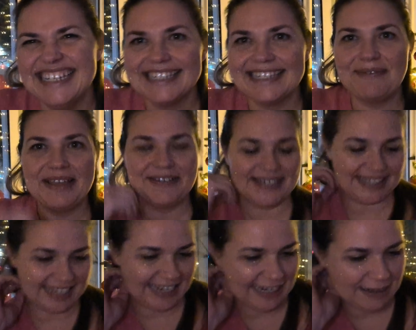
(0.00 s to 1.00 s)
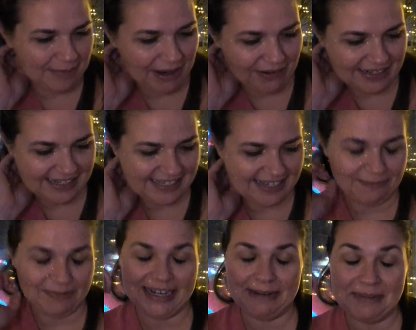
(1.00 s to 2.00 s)
something I was thinking about, it's
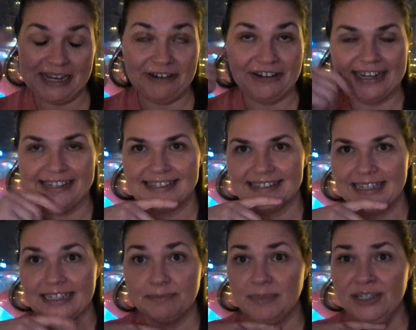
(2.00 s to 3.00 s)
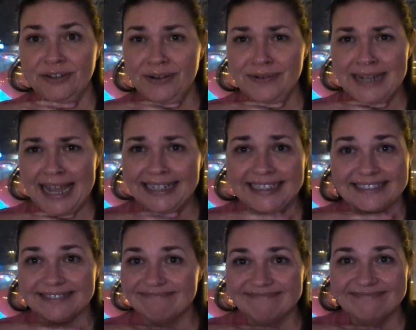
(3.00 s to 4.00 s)
what I'm hearing is like, be your own daddy,
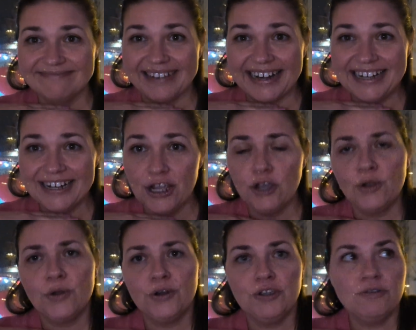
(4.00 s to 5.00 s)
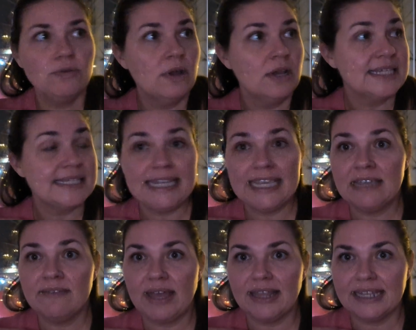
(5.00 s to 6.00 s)
right? Who are you
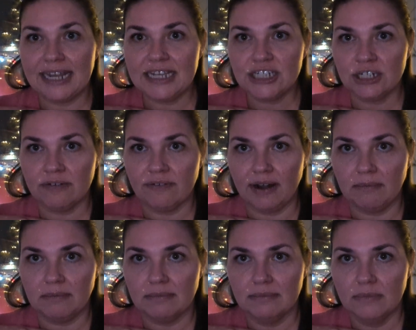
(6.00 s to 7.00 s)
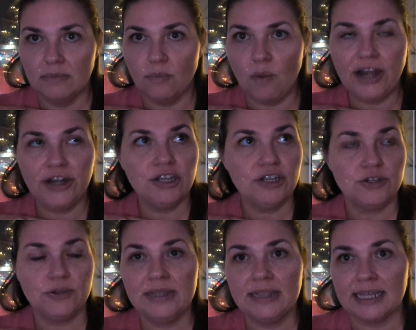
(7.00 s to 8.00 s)
seeking validation from? Why are you
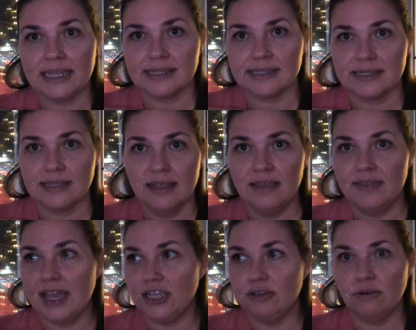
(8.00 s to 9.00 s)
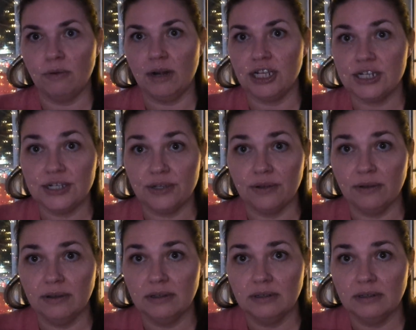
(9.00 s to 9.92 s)
doing things that you don't want to do?